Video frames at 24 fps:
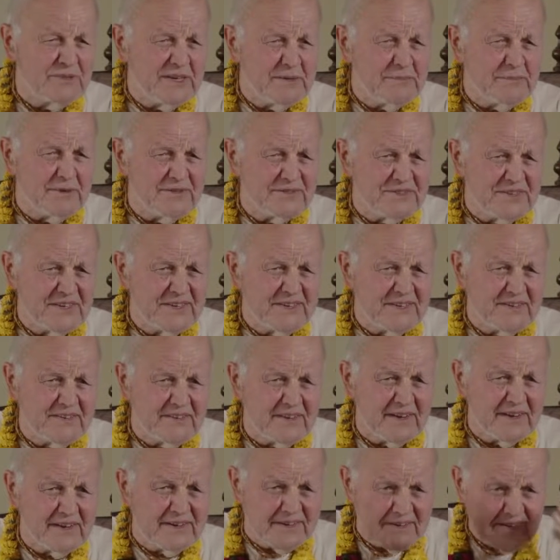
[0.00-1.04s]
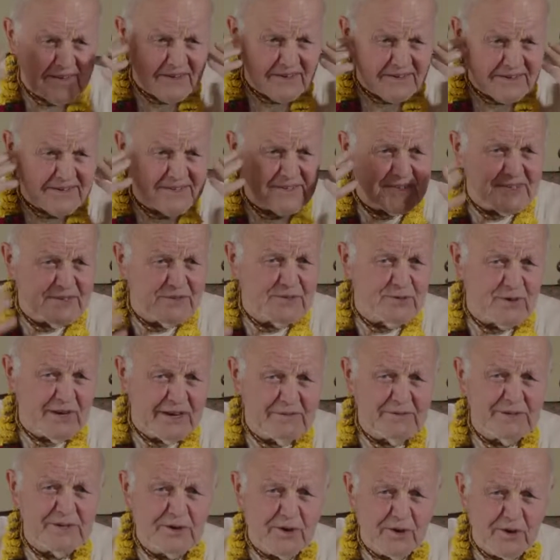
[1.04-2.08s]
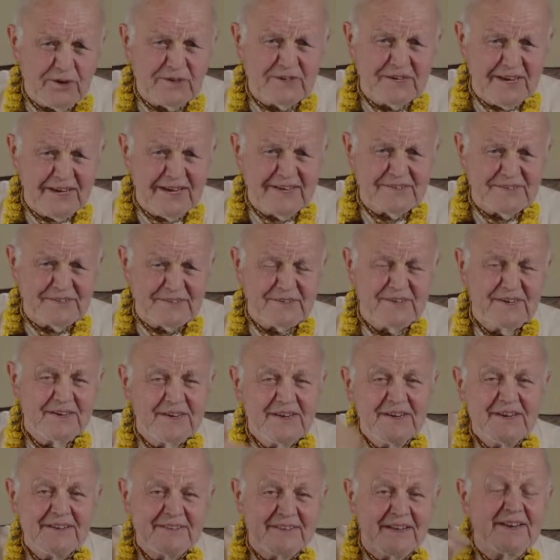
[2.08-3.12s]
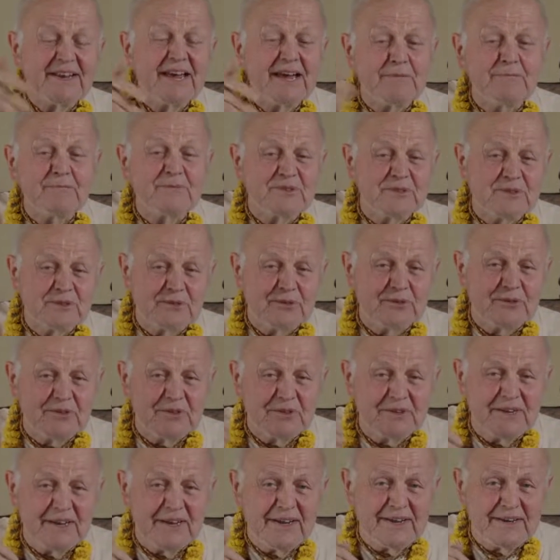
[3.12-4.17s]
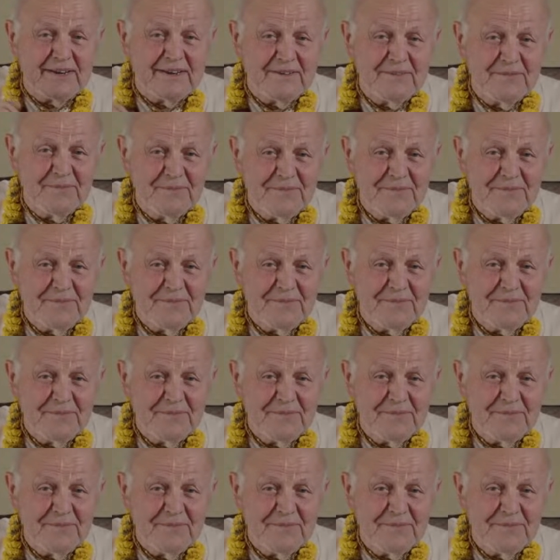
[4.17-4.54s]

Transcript: people sitting there listening to every court case that happens during the day,